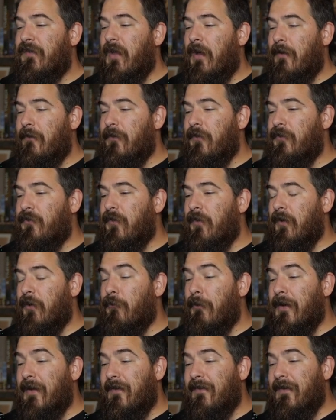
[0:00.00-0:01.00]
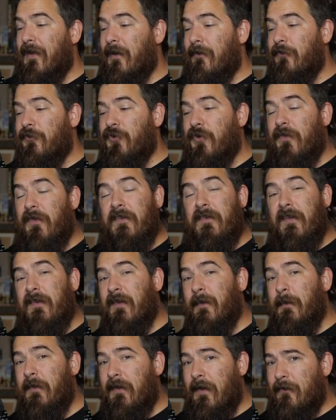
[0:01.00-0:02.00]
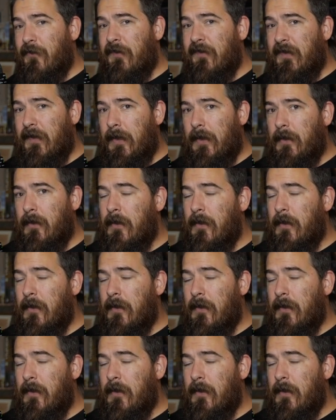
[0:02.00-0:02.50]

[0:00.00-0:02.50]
salvager the system has ever seen.